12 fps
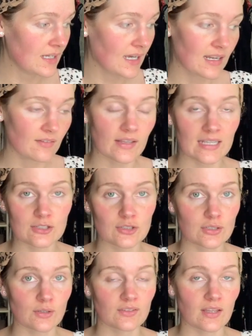kind of like
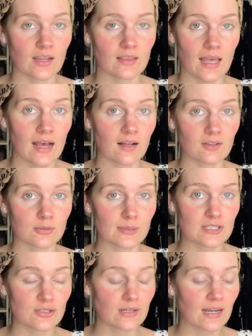introducing that a little
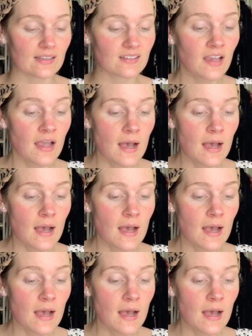bit to you guys.